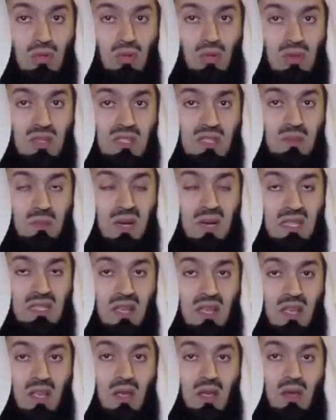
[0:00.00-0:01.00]
to do this, but
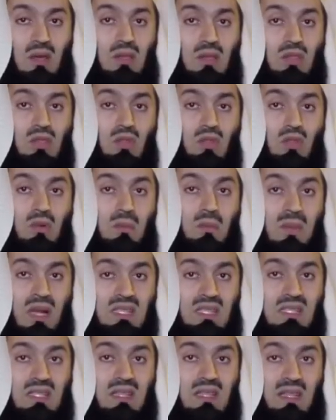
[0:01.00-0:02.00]
you
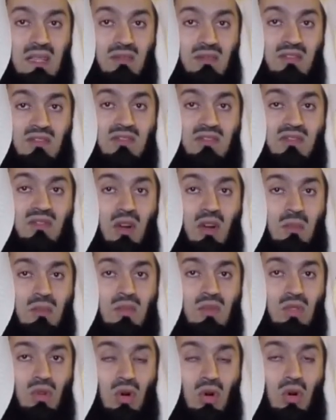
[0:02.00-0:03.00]
must give
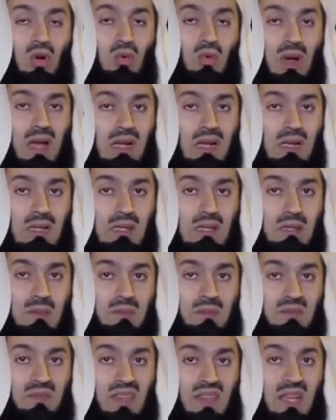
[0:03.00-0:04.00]
from your wealth
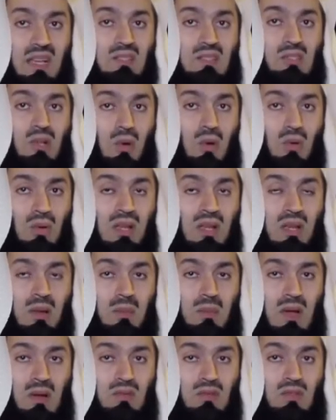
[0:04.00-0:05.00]
a token
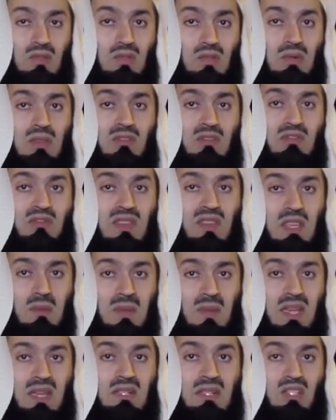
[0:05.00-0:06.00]
amount to the
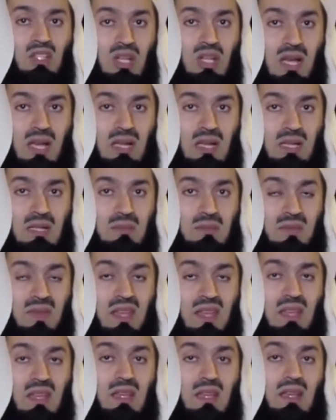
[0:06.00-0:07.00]
female child
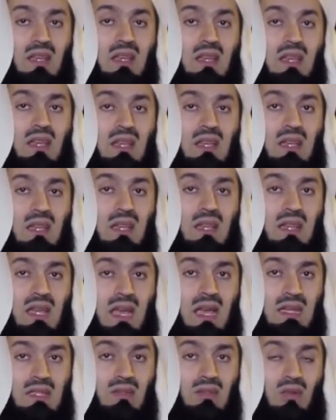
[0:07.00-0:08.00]
in
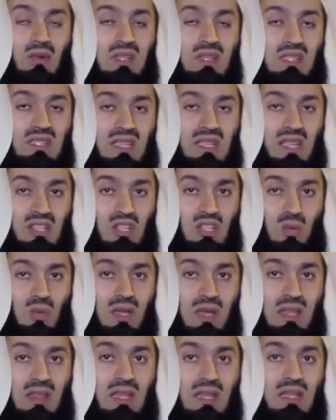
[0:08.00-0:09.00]
that or in such a
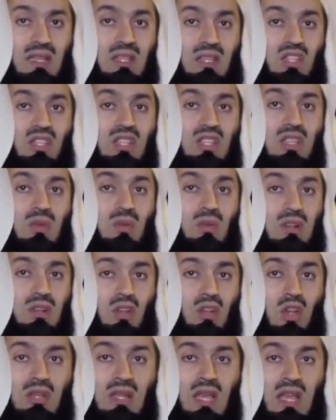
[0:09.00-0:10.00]
way that she will
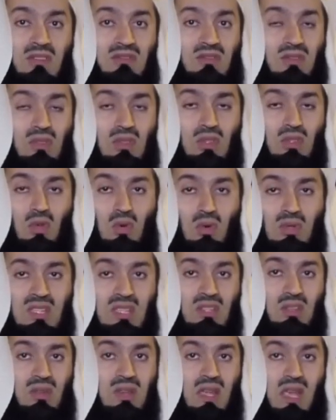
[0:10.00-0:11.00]
not have to use
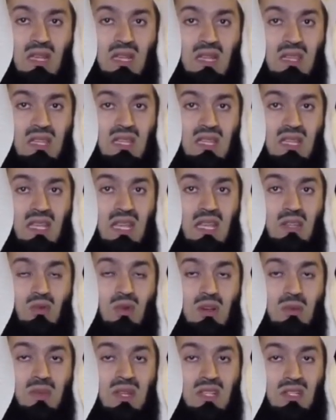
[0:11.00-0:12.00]
it on anything. It
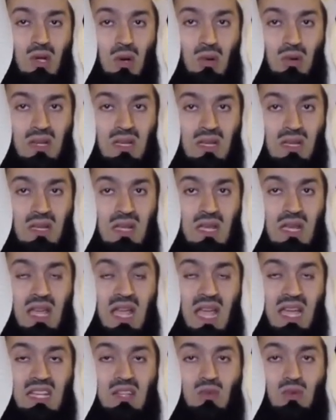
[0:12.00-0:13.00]
will be token
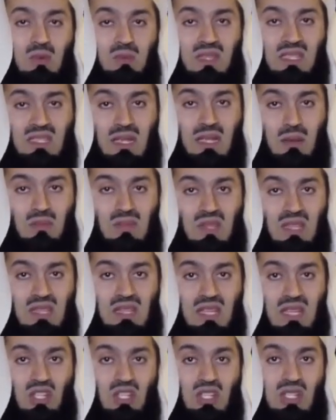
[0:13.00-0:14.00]
and it will be
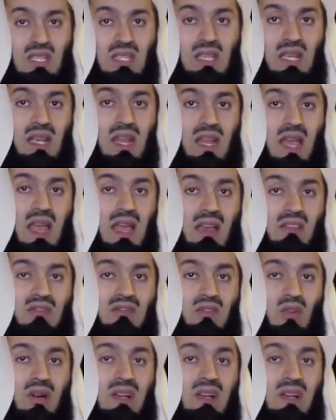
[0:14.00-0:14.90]
something that she can have